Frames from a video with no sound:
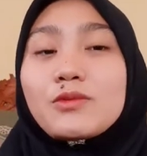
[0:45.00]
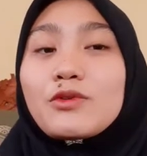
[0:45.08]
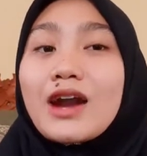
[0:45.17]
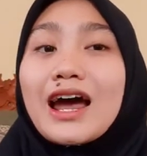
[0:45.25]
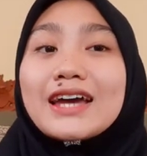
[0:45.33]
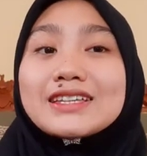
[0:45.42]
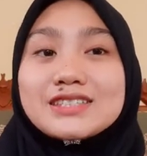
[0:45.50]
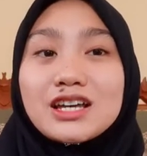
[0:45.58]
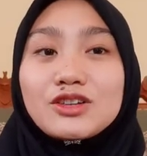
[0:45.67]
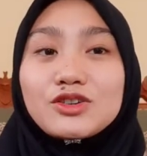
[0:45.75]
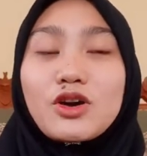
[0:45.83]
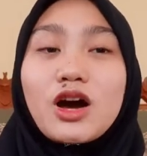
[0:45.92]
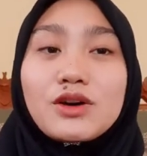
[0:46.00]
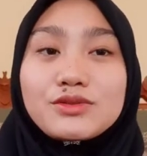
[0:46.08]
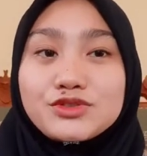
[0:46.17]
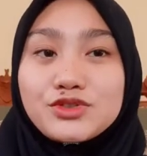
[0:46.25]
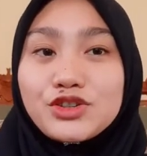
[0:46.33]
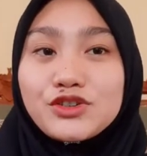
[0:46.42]
I tell you how
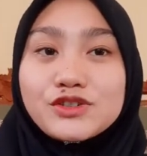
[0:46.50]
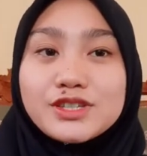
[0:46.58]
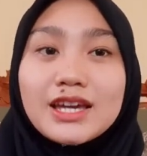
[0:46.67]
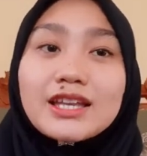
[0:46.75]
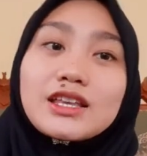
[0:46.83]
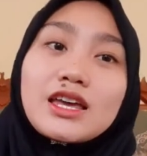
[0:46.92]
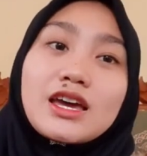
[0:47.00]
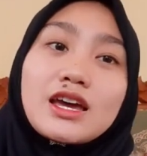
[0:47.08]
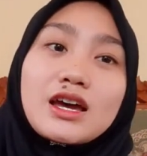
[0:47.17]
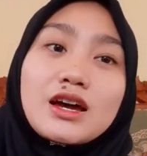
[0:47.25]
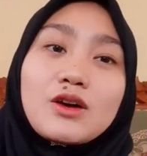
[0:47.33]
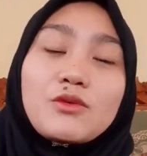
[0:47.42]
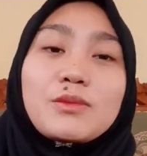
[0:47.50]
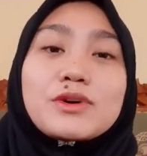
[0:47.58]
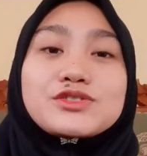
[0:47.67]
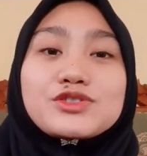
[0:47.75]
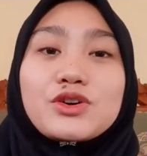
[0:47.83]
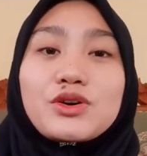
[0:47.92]
to use it, we
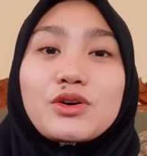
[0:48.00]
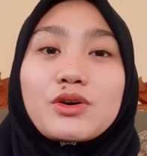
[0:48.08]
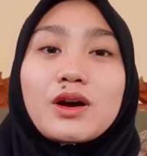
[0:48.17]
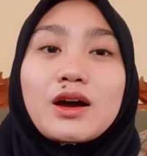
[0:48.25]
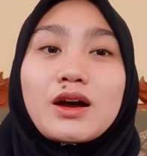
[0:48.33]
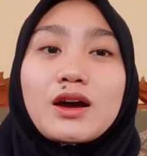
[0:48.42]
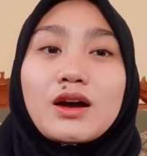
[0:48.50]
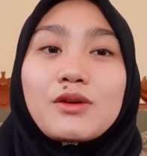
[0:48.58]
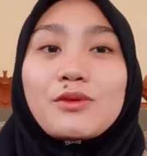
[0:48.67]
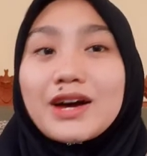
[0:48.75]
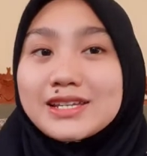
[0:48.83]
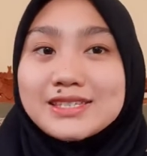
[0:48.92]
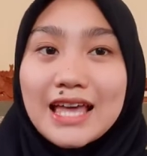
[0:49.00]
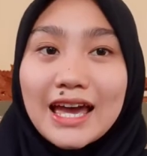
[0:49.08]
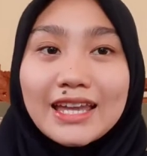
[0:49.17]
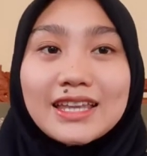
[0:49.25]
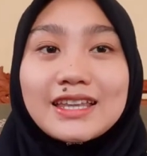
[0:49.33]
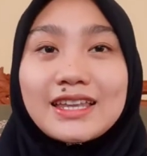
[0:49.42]
must know what is
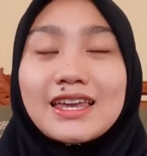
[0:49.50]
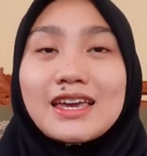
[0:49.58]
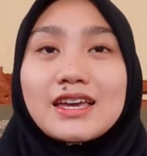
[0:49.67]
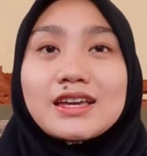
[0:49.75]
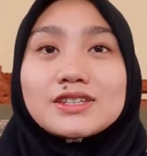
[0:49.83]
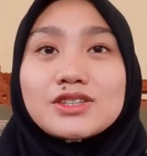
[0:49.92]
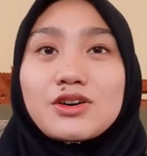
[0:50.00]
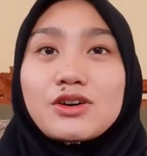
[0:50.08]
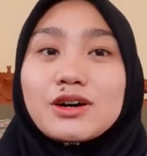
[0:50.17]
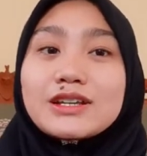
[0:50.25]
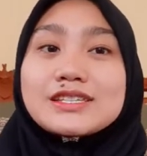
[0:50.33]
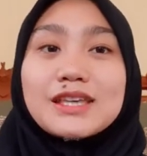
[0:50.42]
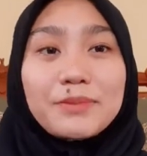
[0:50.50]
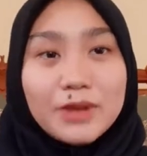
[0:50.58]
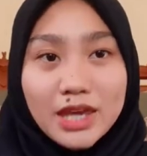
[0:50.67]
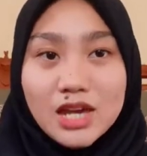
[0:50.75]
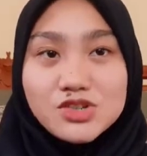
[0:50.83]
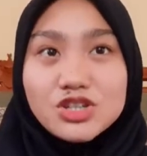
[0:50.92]
that. So this
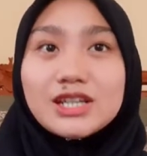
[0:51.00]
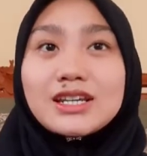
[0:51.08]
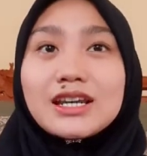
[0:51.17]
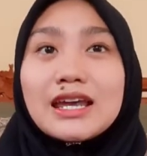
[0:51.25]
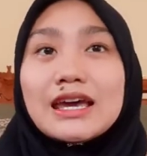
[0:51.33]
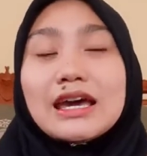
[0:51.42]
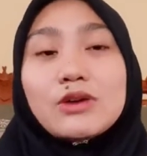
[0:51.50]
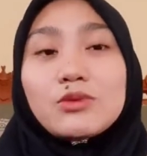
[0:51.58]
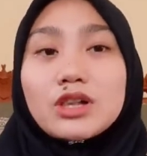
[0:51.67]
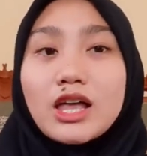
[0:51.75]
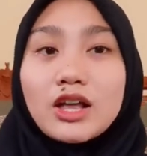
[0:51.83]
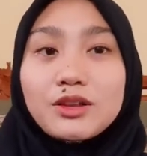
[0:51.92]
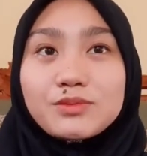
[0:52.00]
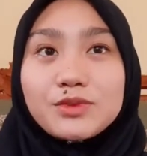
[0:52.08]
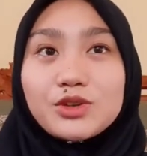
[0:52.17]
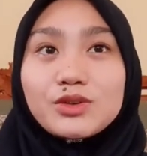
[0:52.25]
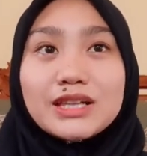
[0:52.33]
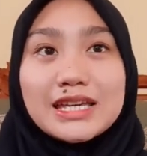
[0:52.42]
application will help
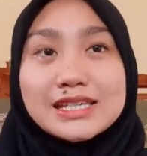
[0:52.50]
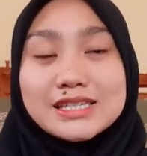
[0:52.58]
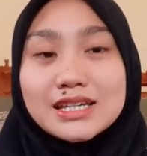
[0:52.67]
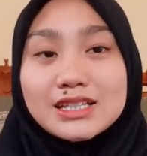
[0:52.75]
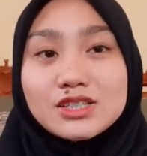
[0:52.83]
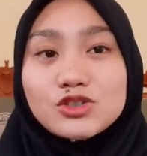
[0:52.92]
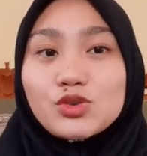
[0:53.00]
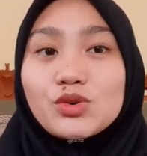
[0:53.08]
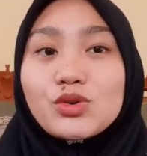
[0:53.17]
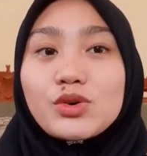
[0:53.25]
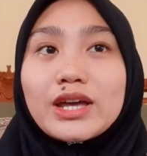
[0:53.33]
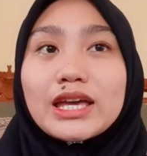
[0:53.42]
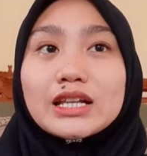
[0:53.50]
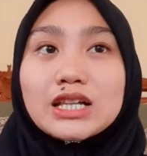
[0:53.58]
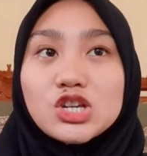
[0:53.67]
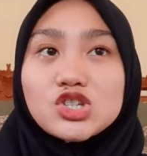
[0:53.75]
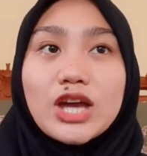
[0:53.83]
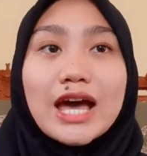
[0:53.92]
you listen to
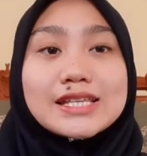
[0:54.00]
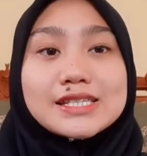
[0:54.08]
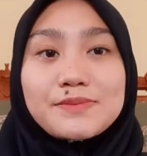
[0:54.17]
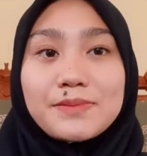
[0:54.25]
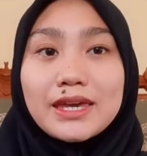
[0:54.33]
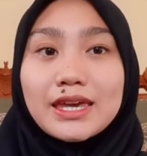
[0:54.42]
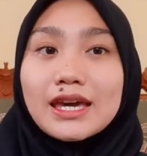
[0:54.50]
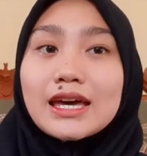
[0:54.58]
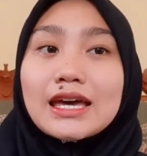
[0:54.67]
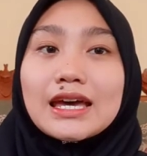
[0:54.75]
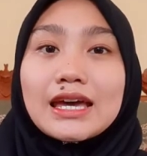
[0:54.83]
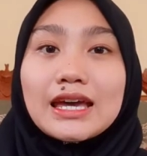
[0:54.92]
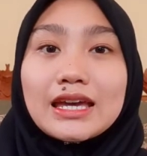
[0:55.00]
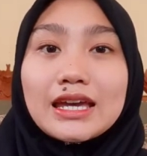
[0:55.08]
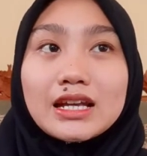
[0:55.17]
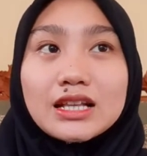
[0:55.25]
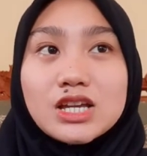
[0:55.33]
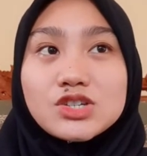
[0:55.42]
English and speak
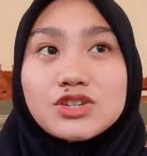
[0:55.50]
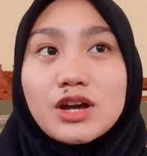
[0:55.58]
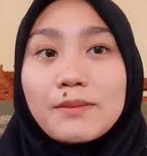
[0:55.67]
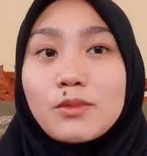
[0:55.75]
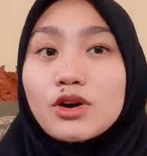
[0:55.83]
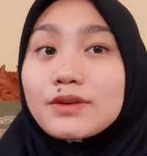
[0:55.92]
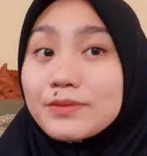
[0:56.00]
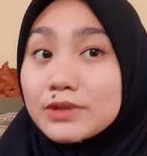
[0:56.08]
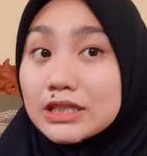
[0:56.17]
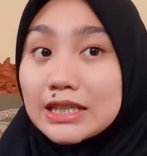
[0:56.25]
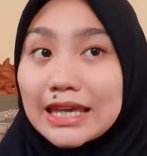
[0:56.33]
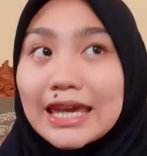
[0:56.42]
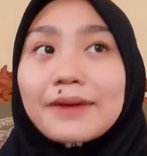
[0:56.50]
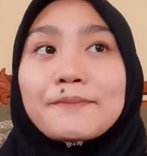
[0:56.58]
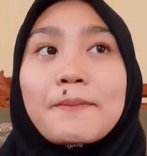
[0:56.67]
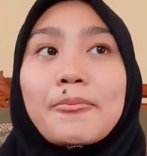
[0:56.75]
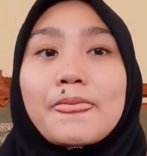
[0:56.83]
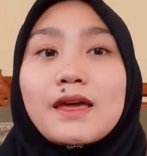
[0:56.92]
English more fluently.
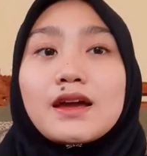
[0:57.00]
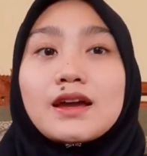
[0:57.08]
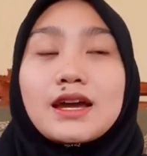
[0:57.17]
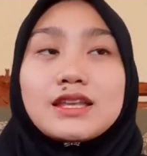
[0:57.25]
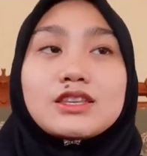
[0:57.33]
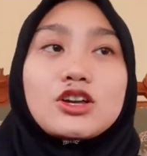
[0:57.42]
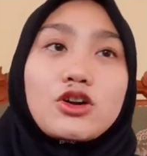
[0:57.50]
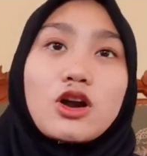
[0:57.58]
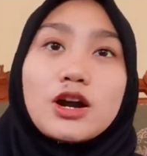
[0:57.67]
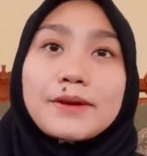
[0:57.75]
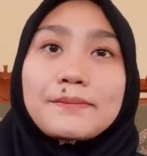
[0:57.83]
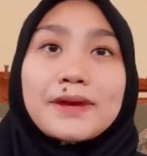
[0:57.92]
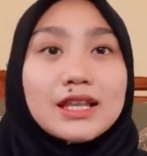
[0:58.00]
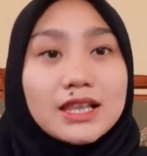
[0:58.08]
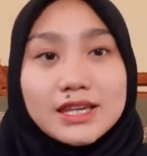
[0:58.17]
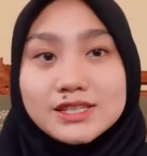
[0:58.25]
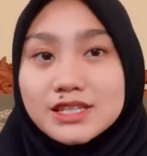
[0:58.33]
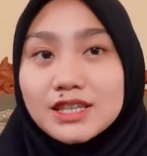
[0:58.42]
And there are many
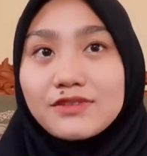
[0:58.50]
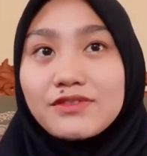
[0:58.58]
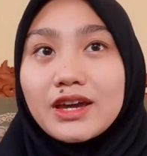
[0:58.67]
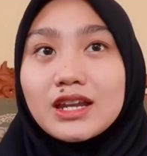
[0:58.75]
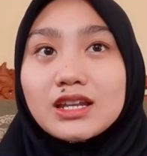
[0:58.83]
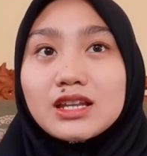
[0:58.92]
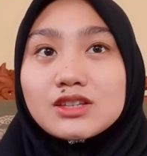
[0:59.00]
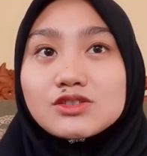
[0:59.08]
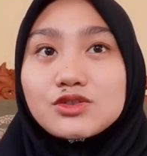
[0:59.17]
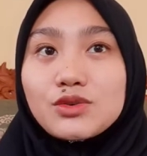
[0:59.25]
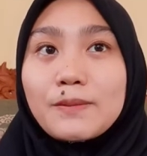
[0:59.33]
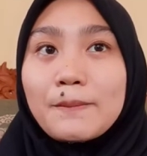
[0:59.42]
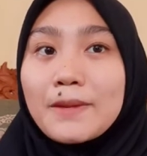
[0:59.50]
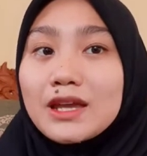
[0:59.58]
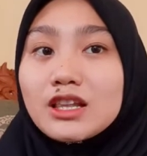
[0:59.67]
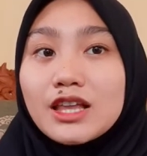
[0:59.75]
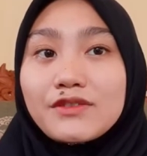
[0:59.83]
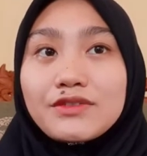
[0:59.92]
lessons divided into many
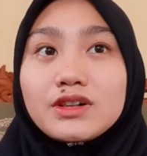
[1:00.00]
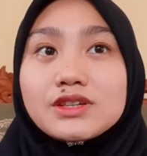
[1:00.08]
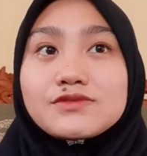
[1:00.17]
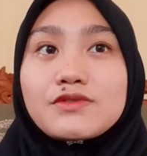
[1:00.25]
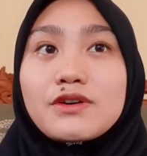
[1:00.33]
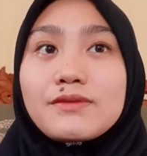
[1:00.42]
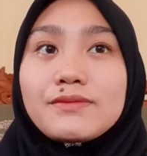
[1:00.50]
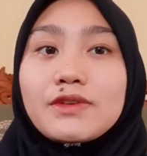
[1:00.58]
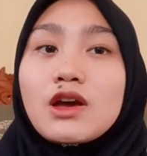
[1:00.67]
levels from